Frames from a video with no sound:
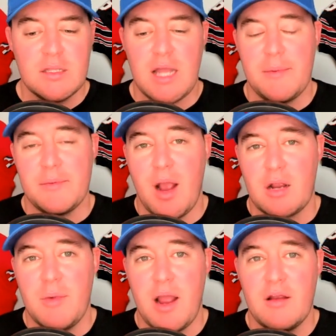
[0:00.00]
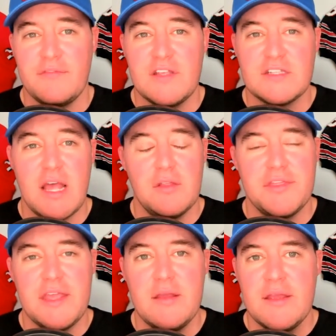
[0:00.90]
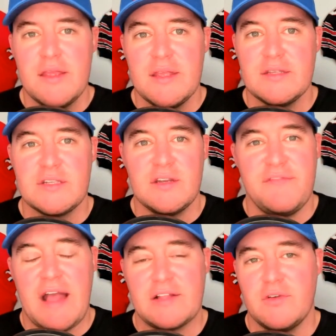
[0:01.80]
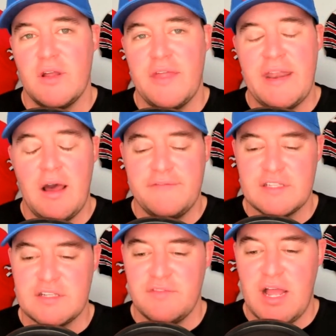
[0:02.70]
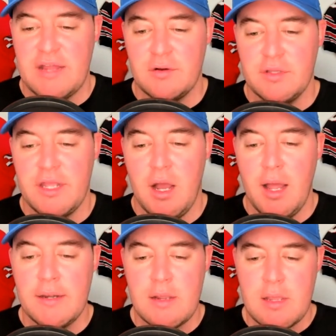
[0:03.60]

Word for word: Tommy Rockmeyer, if he's healthy, he's going to factor in on that offensive line early on.